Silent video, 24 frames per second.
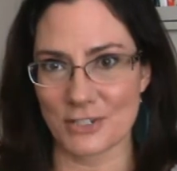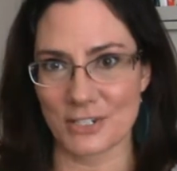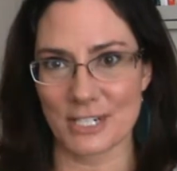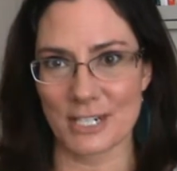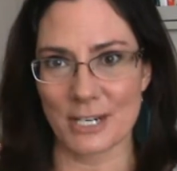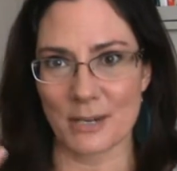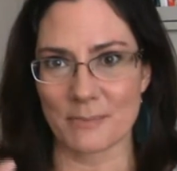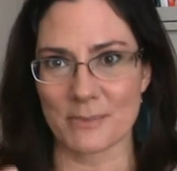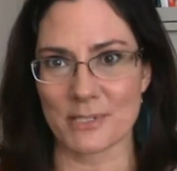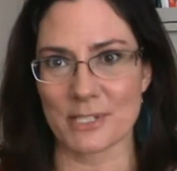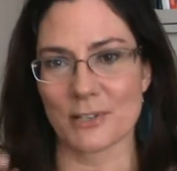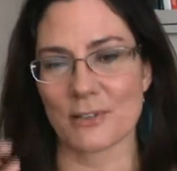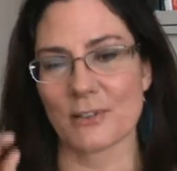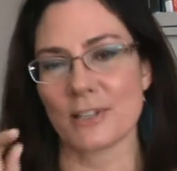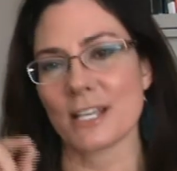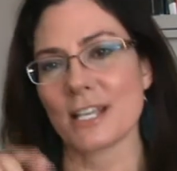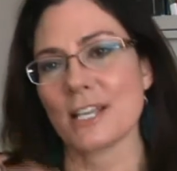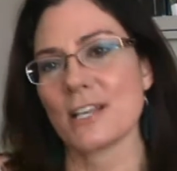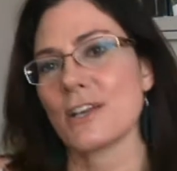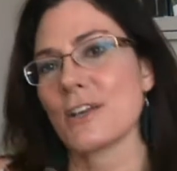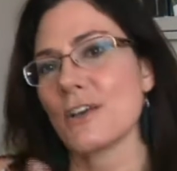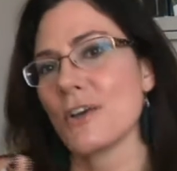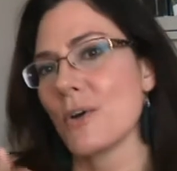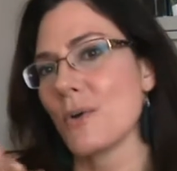turn it up
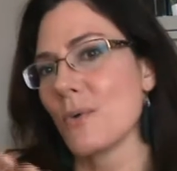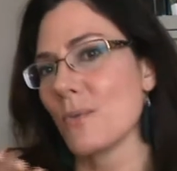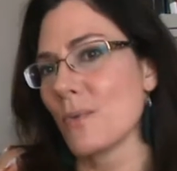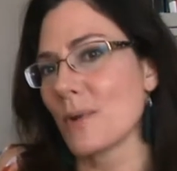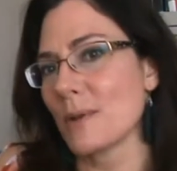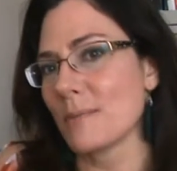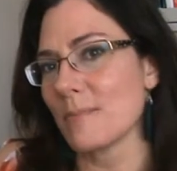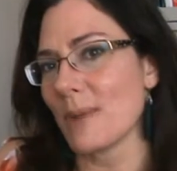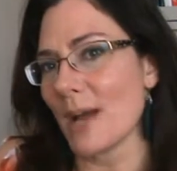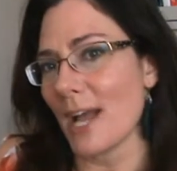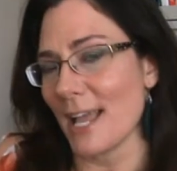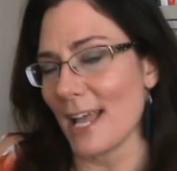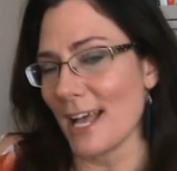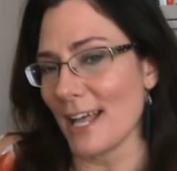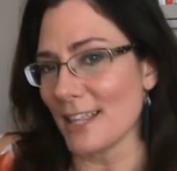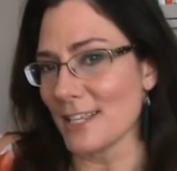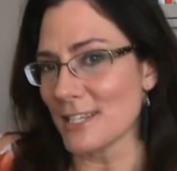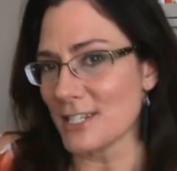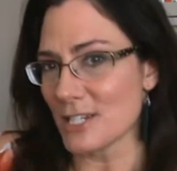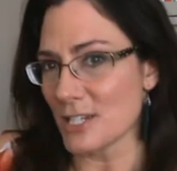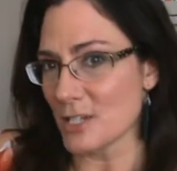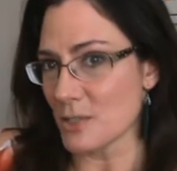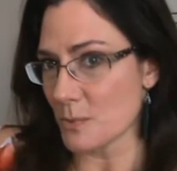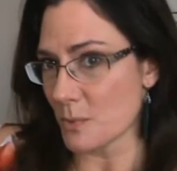slowly when
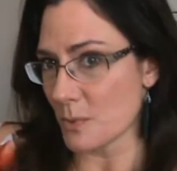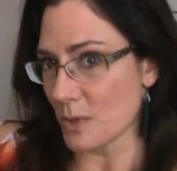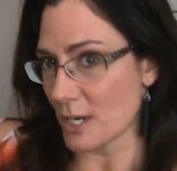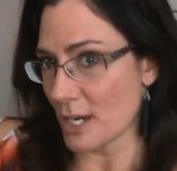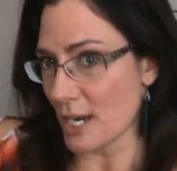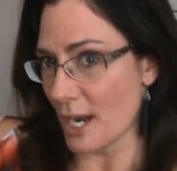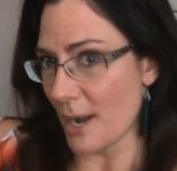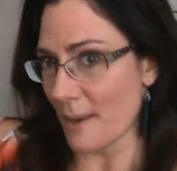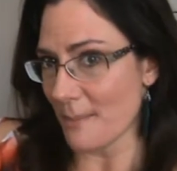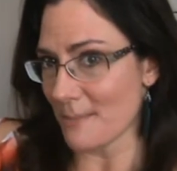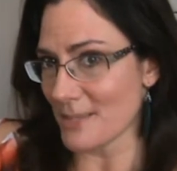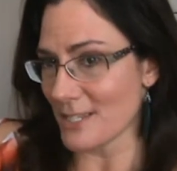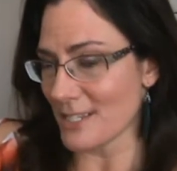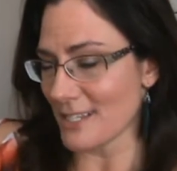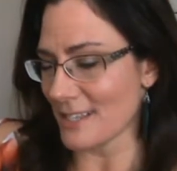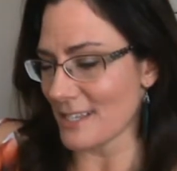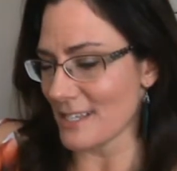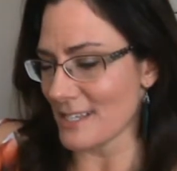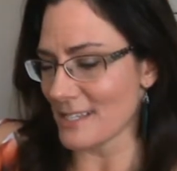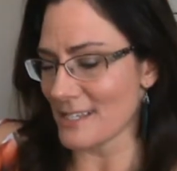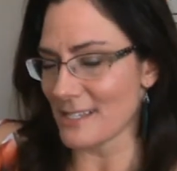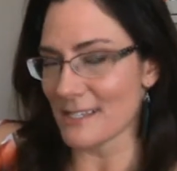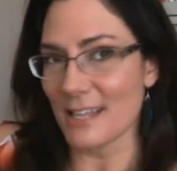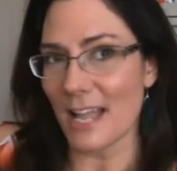biologists would come to
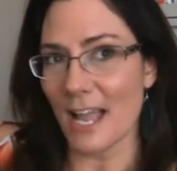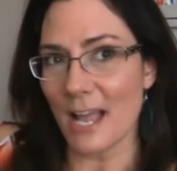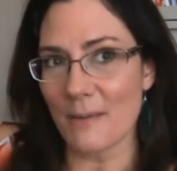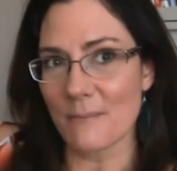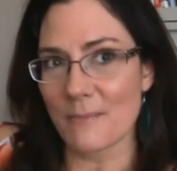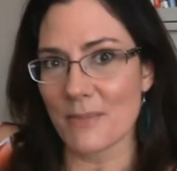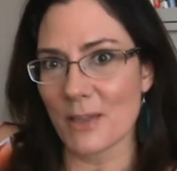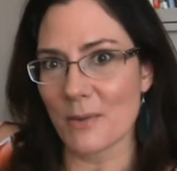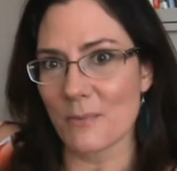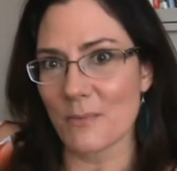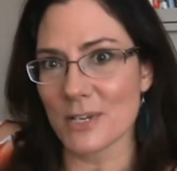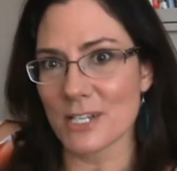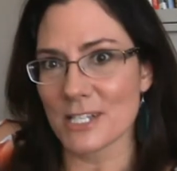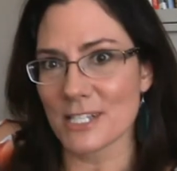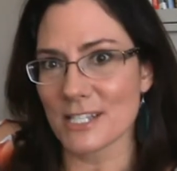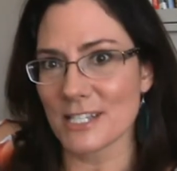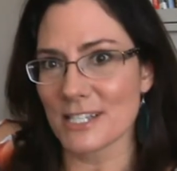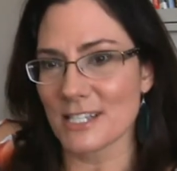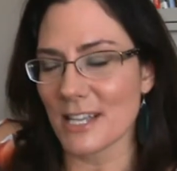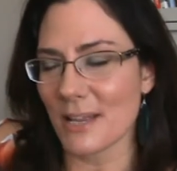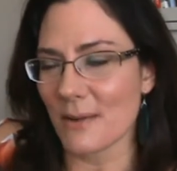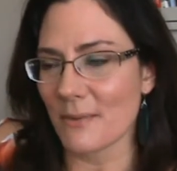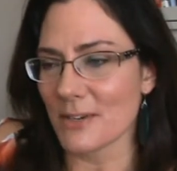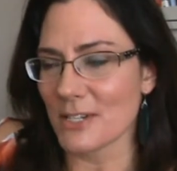this knob, they would
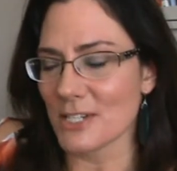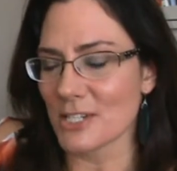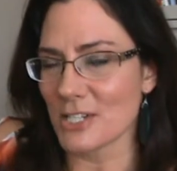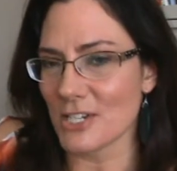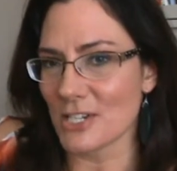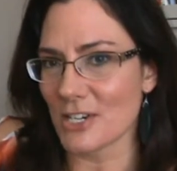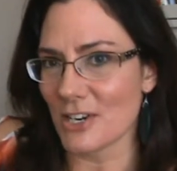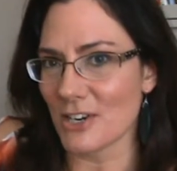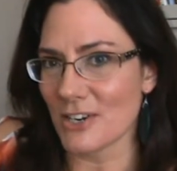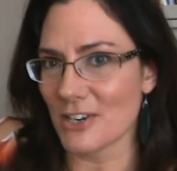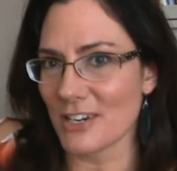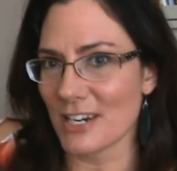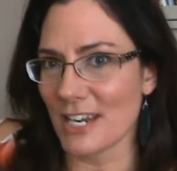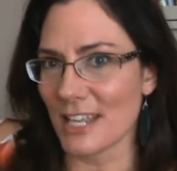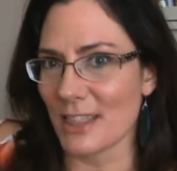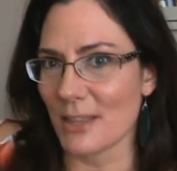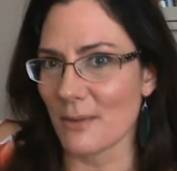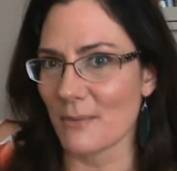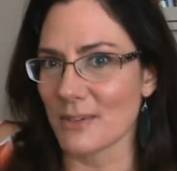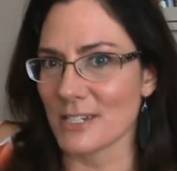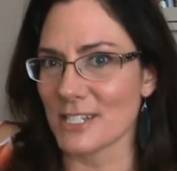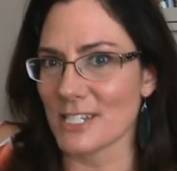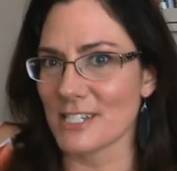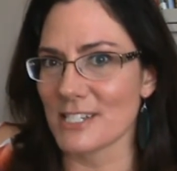they would turn
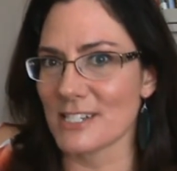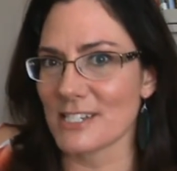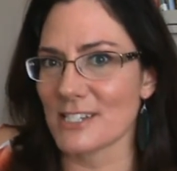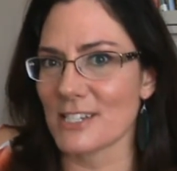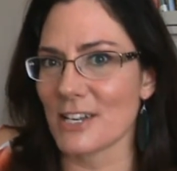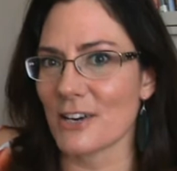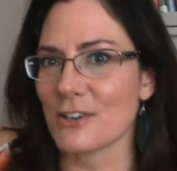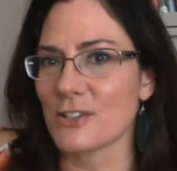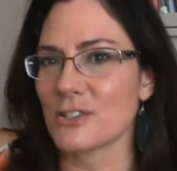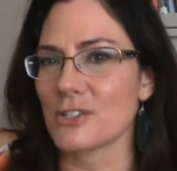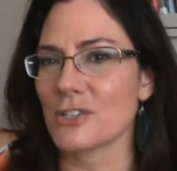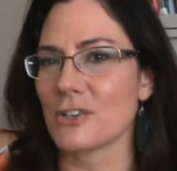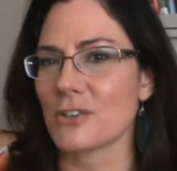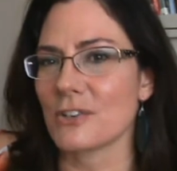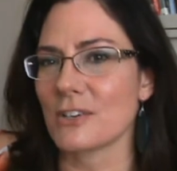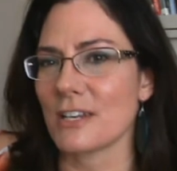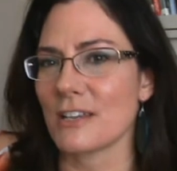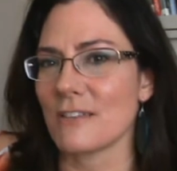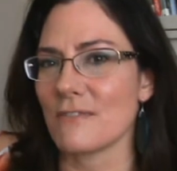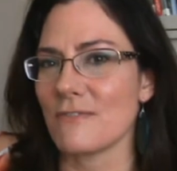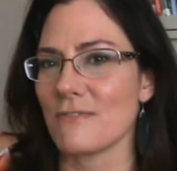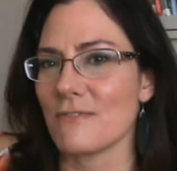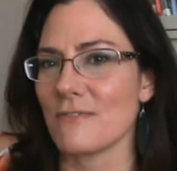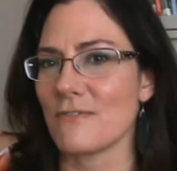and they would just start
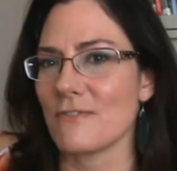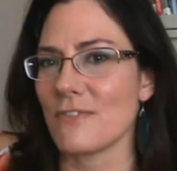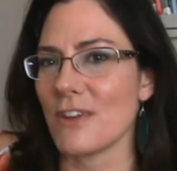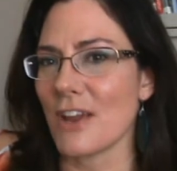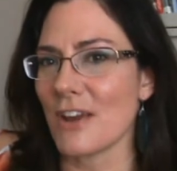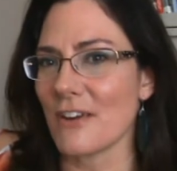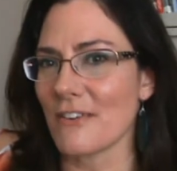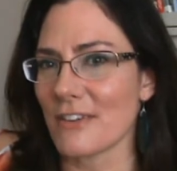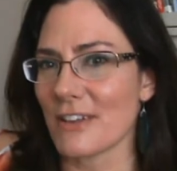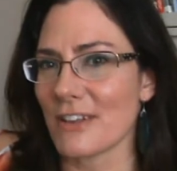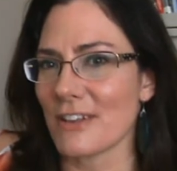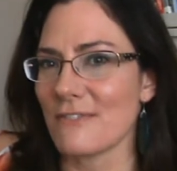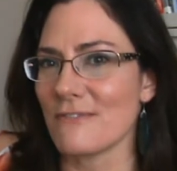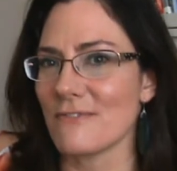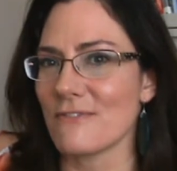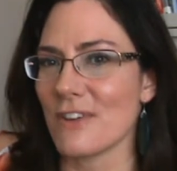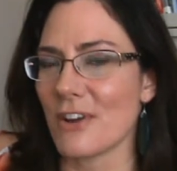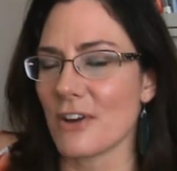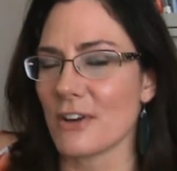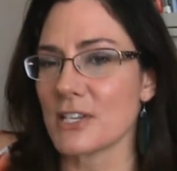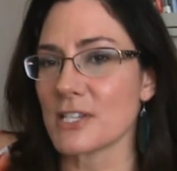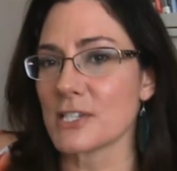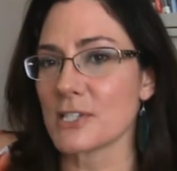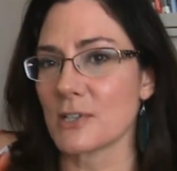turning very,
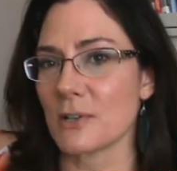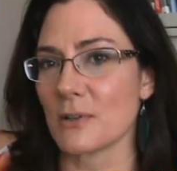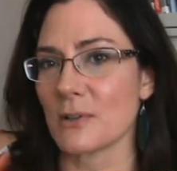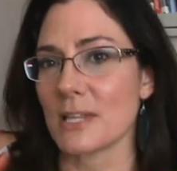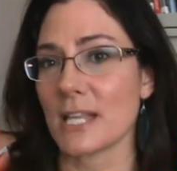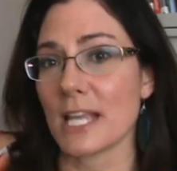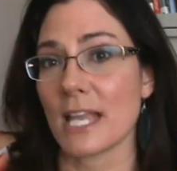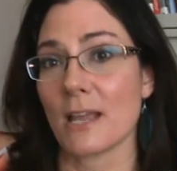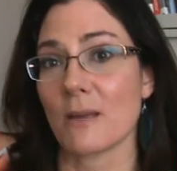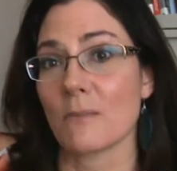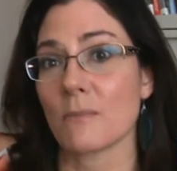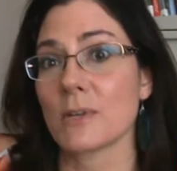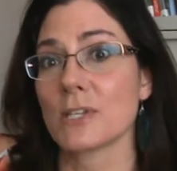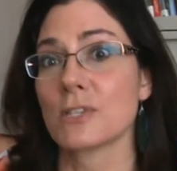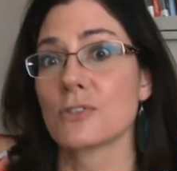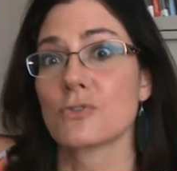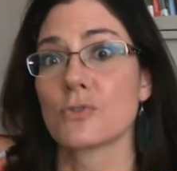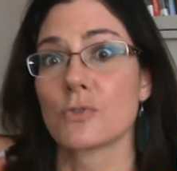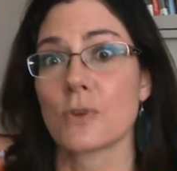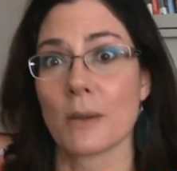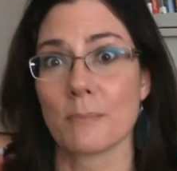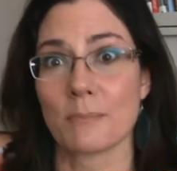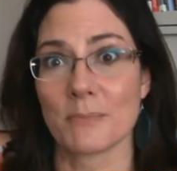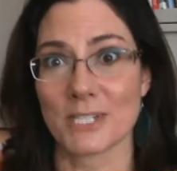very slowly and with
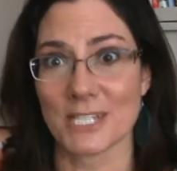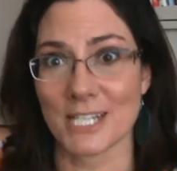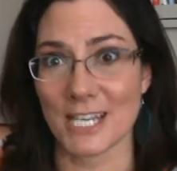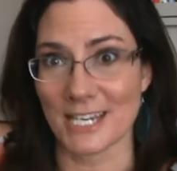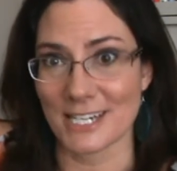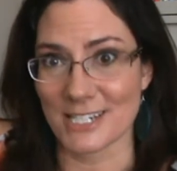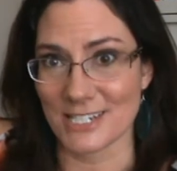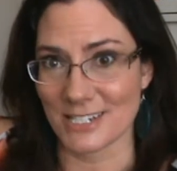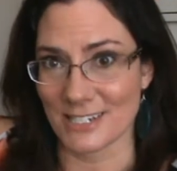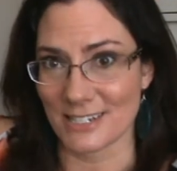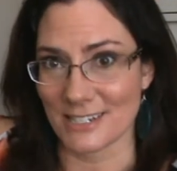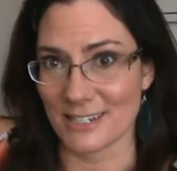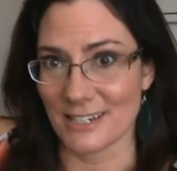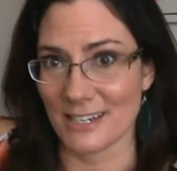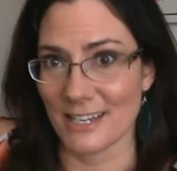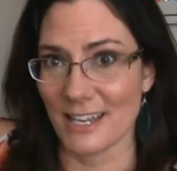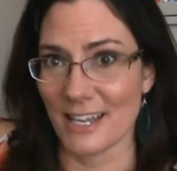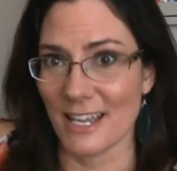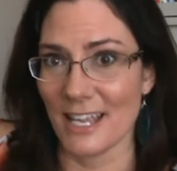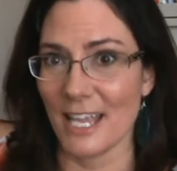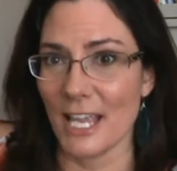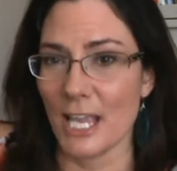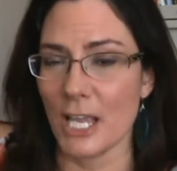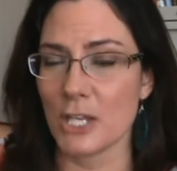trepidation.
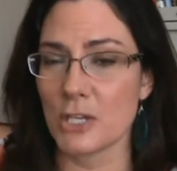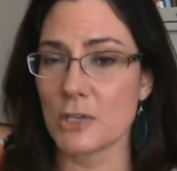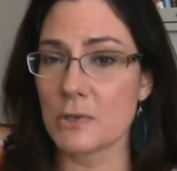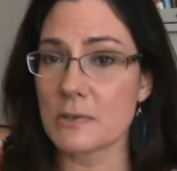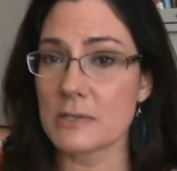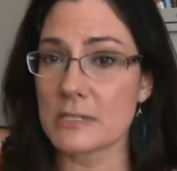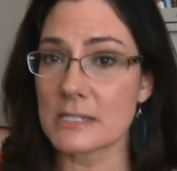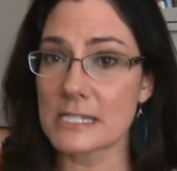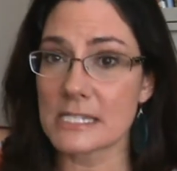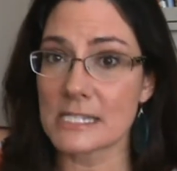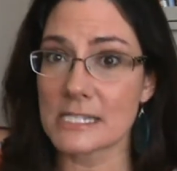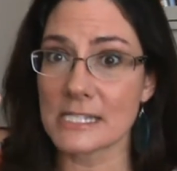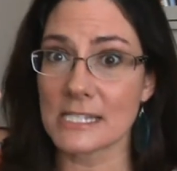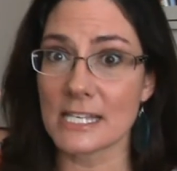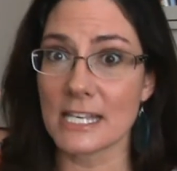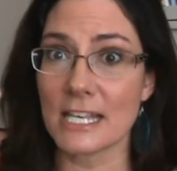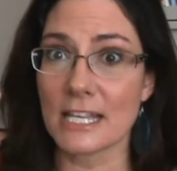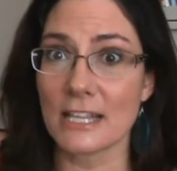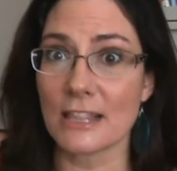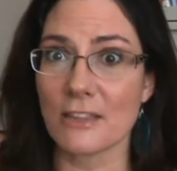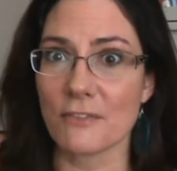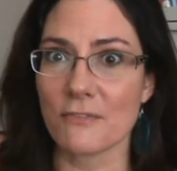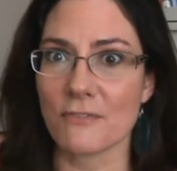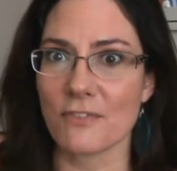And you could
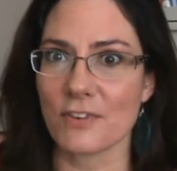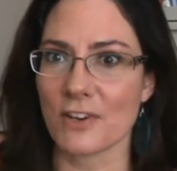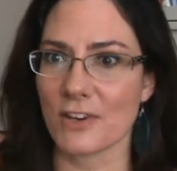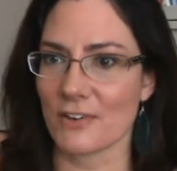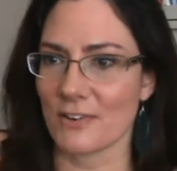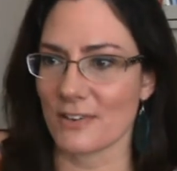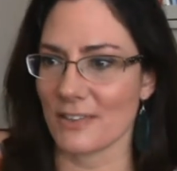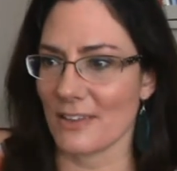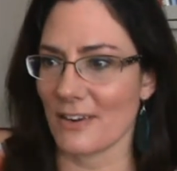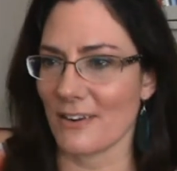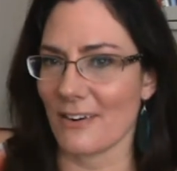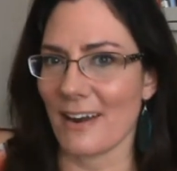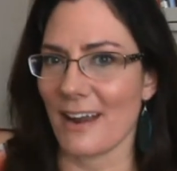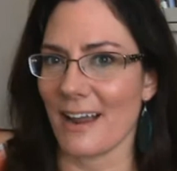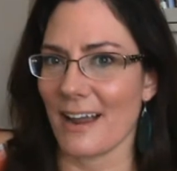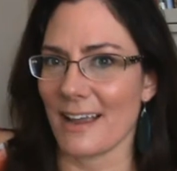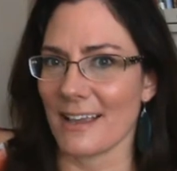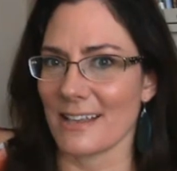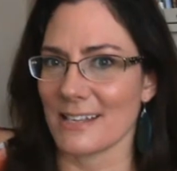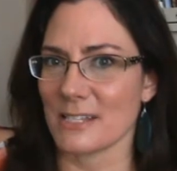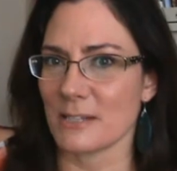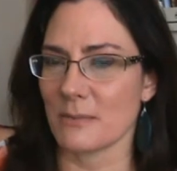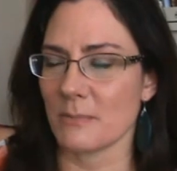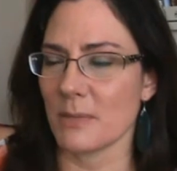see the fear in their
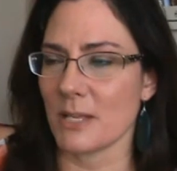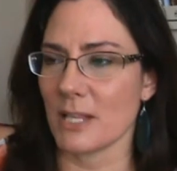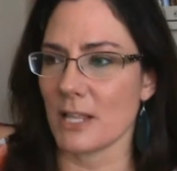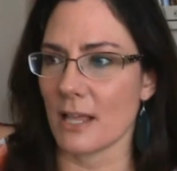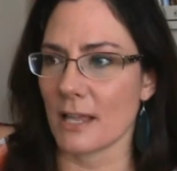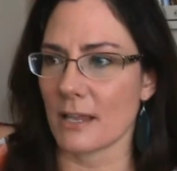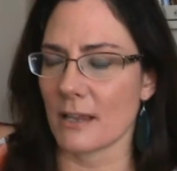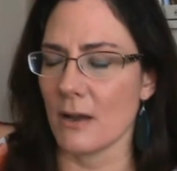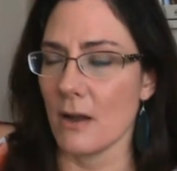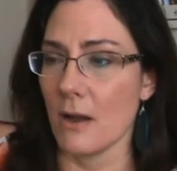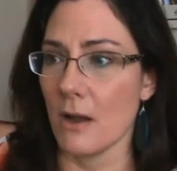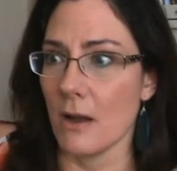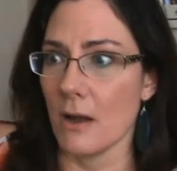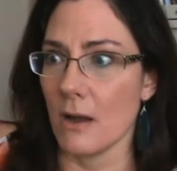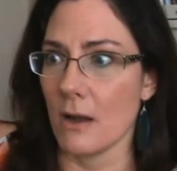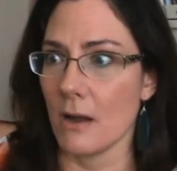eyes. It'd be like